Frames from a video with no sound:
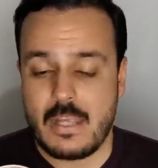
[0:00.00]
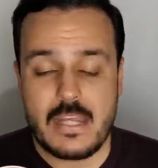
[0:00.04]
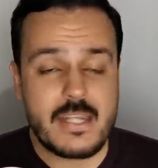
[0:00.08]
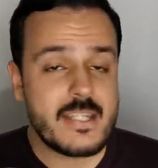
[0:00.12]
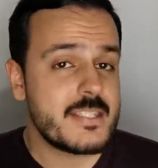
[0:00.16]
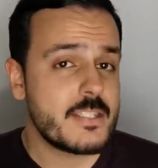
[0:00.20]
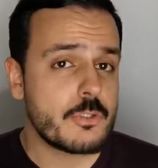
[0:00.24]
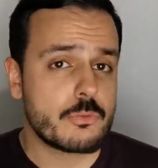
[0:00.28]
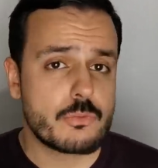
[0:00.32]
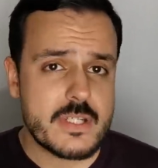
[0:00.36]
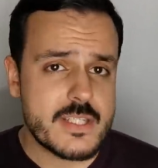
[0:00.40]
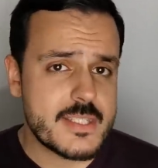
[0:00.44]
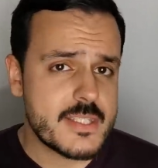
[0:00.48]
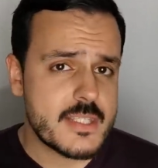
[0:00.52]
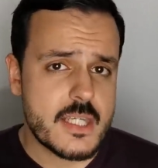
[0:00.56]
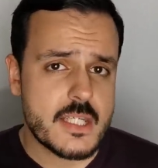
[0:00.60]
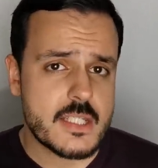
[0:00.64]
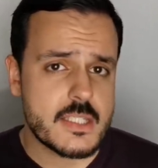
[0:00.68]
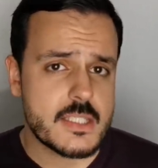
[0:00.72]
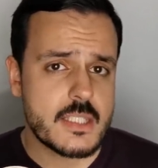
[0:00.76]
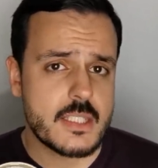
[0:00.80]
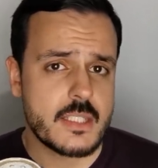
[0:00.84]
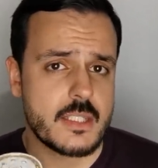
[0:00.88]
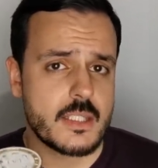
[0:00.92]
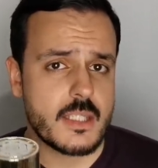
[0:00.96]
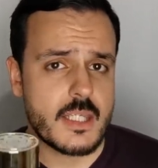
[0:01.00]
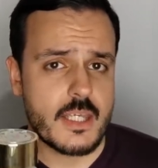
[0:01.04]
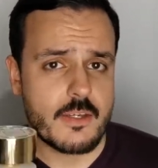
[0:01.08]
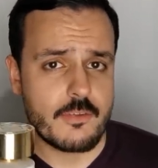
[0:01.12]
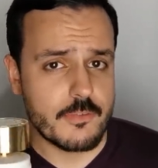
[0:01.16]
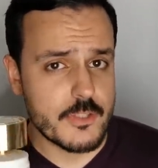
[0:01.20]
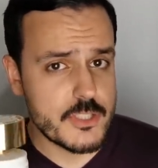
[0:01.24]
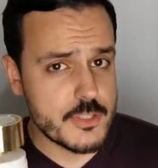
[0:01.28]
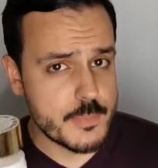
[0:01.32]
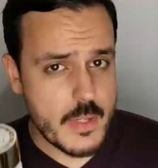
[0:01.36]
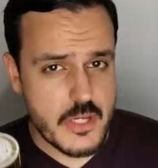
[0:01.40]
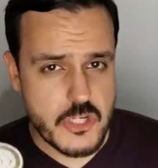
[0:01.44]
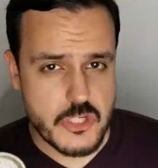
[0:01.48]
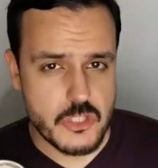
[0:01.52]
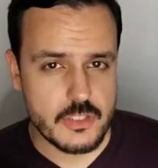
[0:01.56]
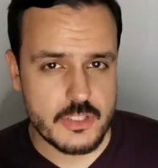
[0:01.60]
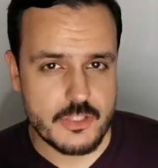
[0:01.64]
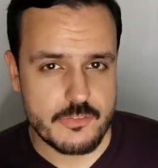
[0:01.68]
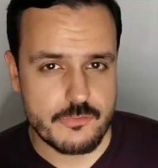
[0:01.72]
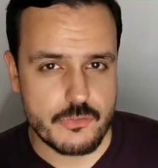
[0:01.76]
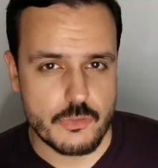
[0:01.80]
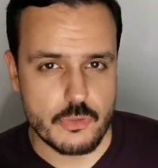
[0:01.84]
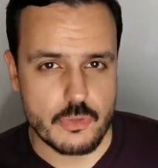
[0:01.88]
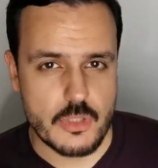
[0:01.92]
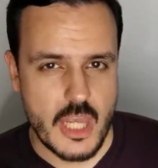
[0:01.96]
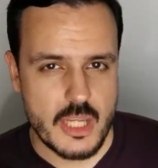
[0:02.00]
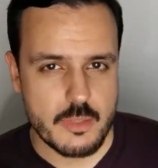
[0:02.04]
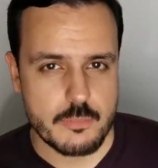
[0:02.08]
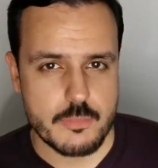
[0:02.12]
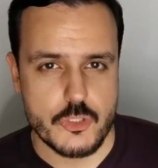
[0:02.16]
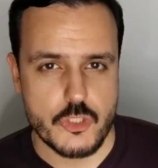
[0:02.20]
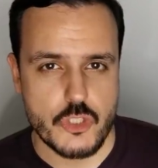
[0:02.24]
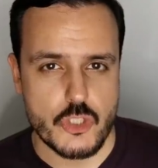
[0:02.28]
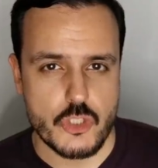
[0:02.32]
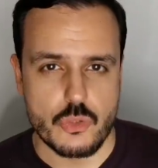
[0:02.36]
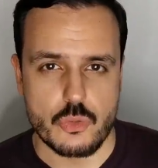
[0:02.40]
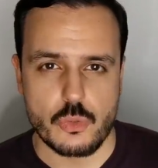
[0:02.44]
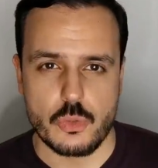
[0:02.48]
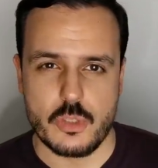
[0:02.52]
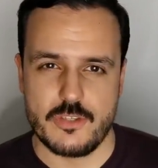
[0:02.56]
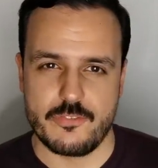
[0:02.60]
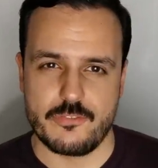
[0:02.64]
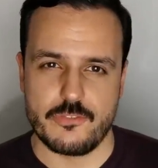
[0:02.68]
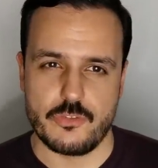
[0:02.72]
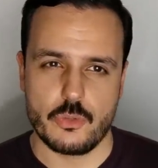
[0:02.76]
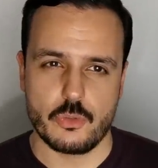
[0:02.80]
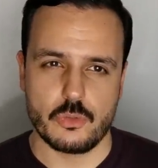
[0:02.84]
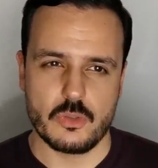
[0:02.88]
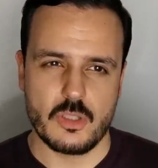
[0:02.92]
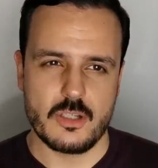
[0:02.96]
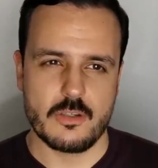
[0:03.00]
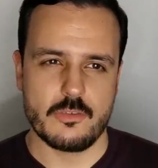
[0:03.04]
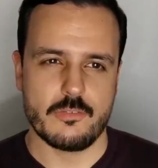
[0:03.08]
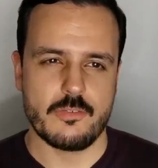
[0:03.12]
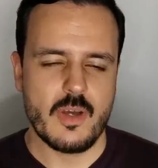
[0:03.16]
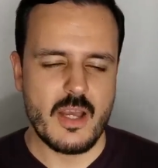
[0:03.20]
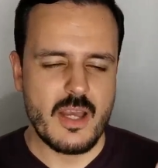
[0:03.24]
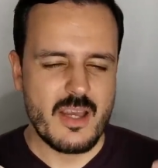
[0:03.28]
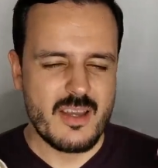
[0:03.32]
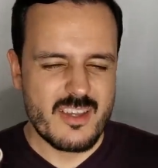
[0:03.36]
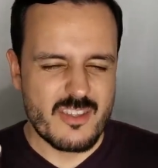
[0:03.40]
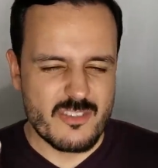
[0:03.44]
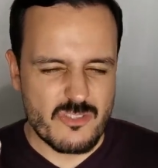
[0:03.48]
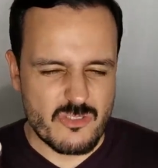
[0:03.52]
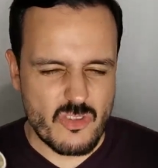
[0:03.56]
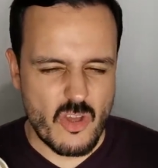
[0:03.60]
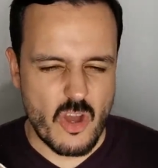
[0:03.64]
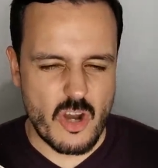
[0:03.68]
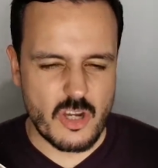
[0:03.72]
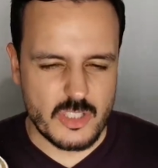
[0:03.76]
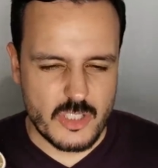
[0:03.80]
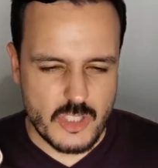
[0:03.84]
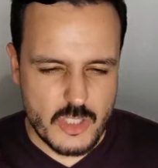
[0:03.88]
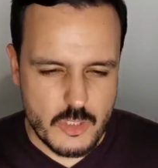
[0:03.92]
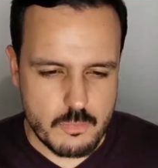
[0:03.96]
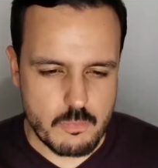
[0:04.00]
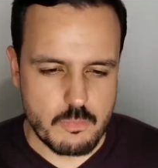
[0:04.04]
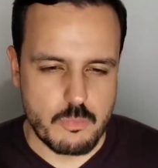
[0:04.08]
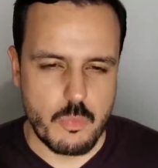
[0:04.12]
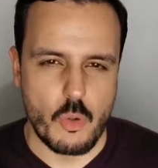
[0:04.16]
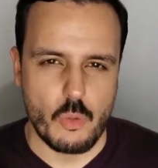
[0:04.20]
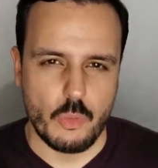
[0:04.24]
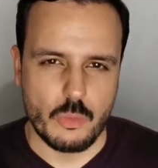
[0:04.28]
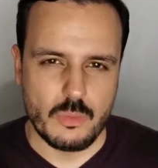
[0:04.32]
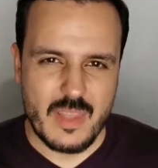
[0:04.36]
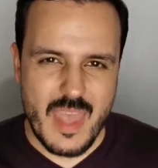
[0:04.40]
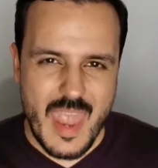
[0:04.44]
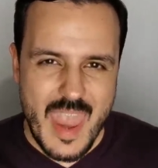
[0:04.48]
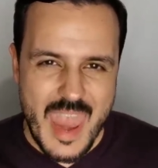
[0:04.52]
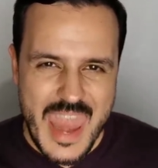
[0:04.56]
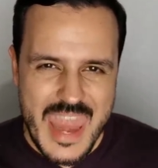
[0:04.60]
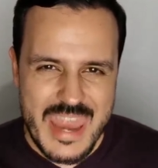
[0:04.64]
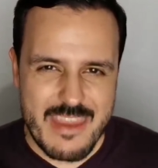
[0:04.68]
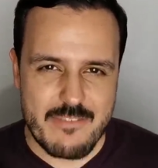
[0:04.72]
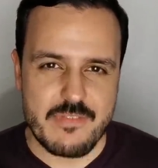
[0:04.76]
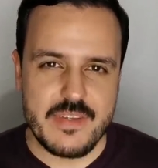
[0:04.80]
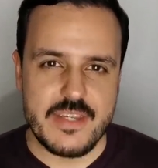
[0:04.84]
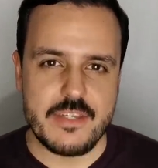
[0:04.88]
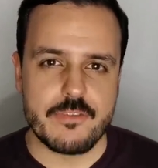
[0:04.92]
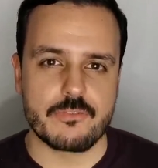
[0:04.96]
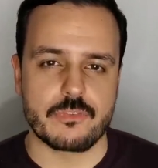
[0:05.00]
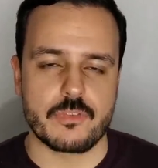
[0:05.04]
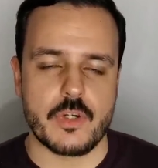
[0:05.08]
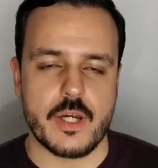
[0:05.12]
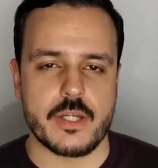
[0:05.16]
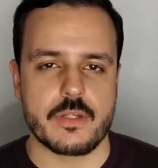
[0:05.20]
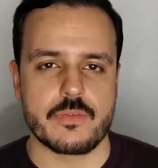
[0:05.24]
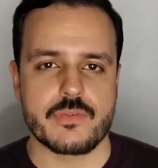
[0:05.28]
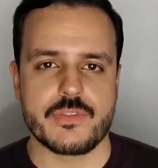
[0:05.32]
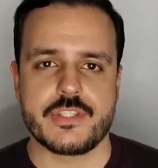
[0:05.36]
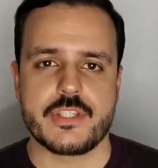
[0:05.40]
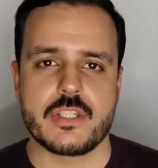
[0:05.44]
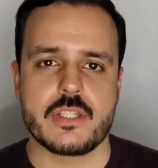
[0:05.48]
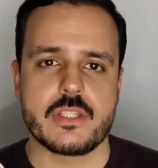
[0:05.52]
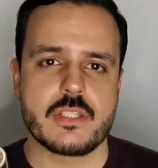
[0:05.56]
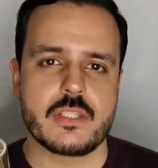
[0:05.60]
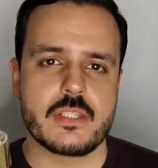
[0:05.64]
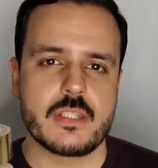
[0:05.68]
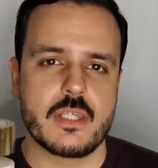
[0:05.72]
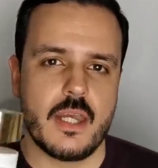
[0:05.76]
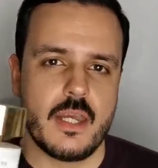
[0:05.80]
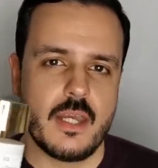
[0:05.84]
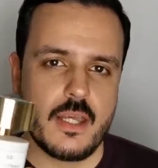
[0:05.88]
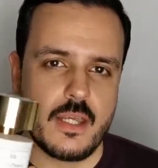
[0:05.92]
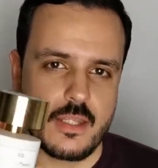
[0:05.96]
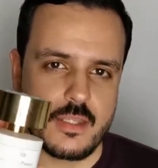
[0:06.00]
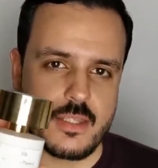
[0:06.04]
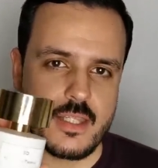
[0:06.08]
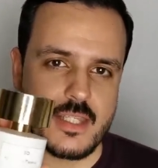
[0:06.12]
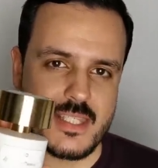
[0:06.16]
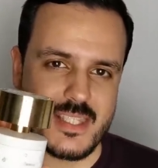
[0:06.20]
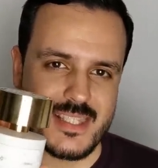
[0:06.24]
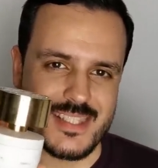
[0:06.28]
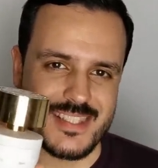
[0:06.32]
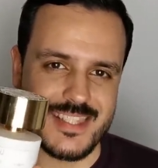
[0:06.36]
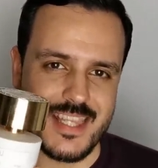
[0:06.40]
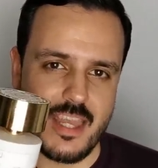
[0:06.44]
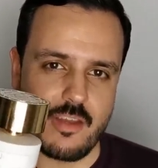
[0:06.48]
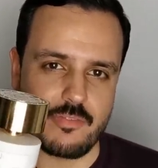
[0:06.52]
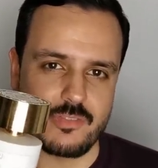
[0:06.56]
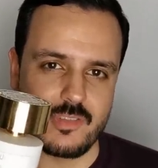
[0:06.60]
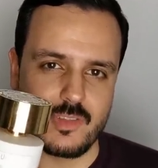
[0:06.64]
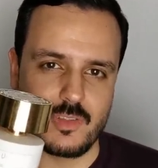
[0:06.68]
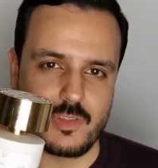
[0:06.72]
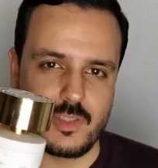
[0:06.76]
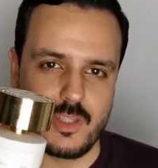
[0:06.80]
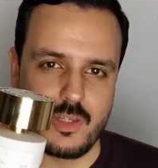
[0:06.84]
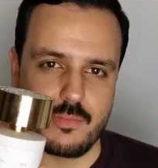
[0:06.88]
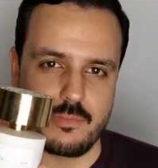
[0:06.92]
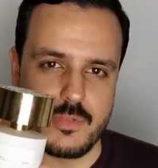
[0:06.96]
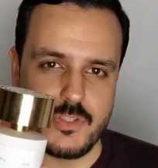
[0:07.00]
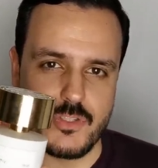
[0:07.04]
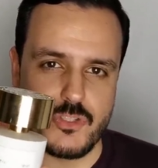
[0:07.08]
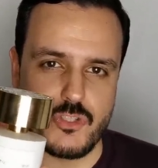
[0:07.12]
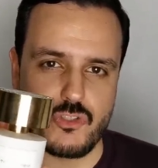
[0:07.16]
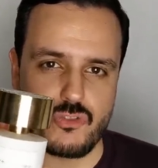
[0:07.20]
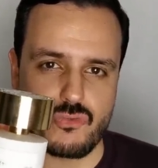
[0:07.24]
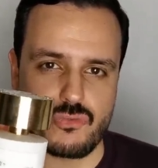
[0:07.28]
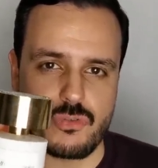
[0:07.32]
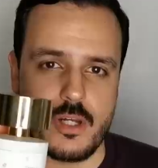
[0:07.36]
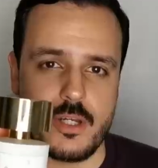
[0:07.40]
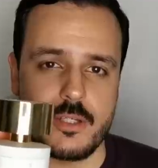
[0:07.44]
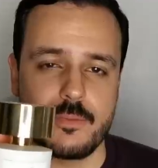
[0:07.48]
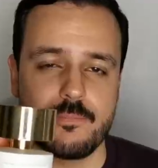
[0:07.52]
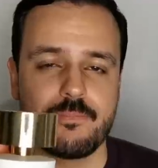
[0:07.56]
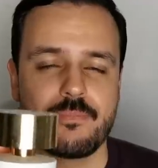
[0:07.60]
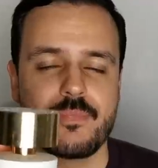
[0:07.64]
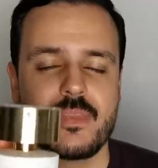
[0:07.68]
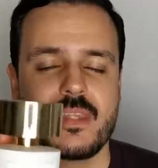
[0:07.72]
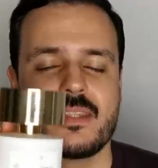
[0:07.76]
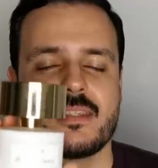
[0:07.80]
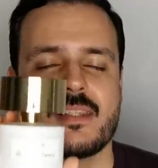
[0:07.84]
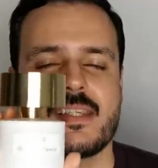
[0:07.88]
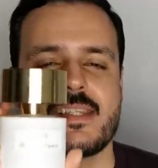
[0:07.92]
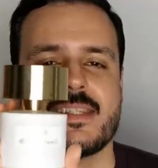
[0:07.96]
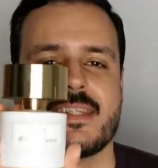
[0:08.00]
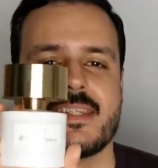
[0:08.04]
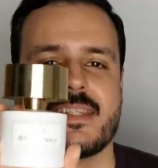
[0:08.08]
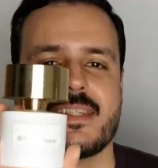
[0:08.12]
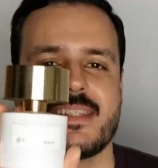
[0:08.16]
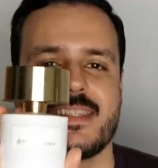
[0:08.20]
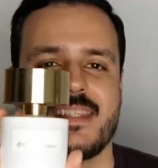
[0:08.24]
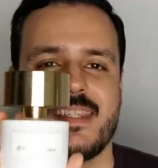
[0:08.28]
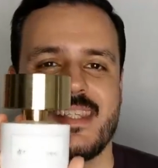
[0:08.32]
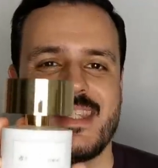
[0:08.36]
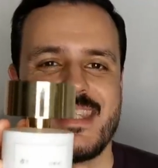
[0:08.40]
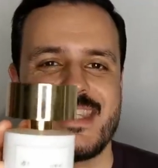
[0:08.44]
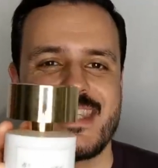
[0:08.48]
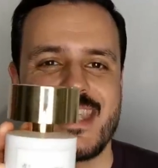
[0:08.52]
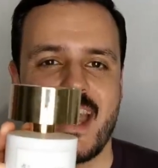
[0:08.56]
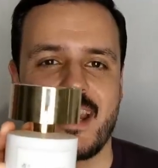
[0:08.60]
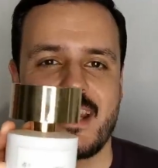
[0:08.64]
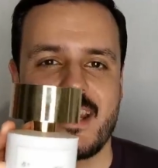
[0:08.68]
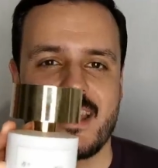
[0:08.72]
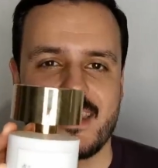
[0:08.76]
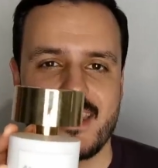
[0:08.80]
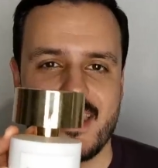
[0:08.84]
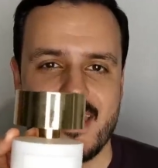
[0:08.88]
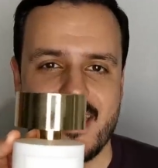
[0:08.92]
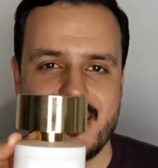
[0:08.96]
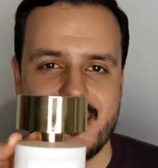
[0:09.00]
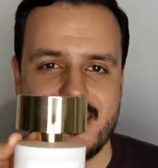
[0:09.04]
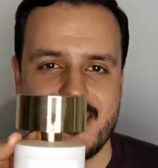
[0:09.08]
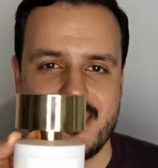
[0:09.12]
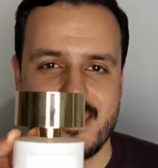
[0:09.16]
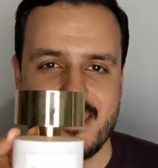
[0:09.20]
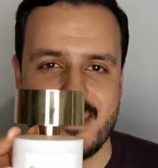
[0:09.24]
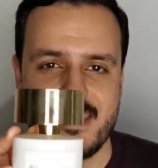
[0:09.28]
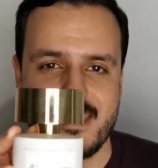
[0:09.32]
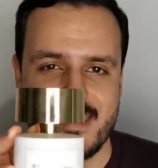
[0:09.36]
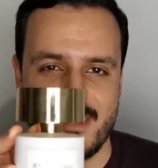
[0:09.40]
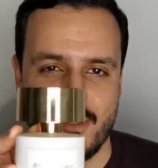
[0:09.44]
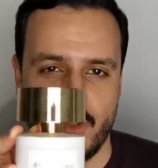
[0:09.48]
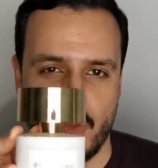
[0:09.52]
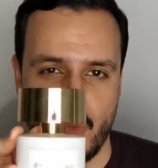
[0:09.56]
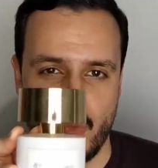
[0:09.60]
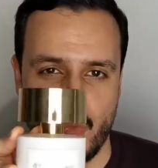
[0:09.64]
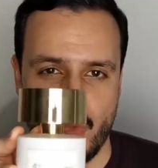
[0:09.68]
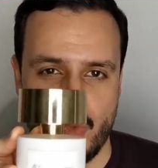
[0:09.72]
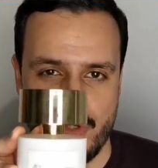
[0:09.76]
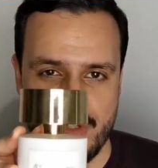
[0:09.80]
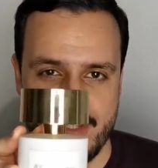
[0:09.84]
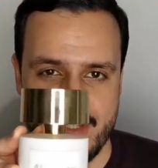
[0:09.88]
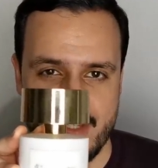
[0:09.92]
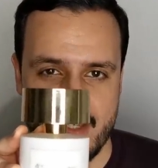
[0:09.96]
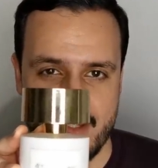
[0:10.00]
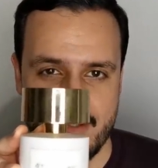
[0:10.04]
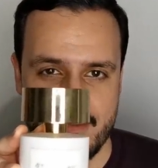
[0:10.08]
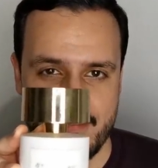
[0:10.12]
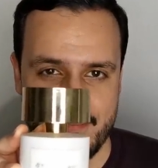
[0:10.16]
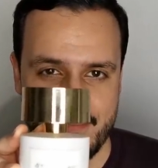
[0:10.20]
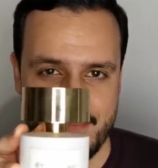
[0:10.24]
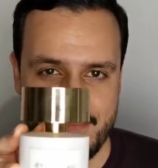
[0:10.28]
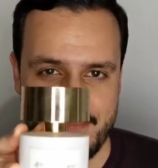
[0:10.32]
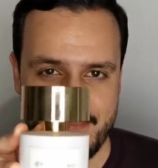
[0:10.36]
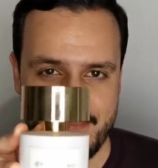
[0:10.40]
it's a great scent, especially if you like patchouli, if you love dark, bold, heavy fragrances. This is definitely a must try. This is Tiziana Terenzi's Ursa.